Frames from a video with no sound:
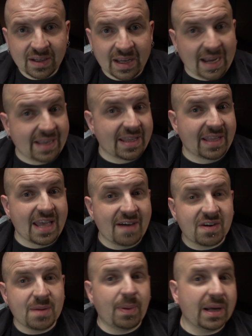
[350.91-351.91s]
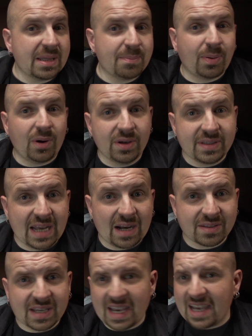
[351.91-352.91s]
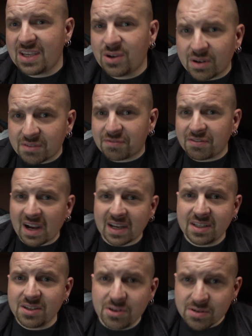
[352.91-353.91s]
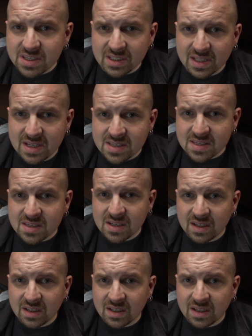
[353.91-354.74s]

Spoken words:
And then everybody point out, hey, you're fucking useless.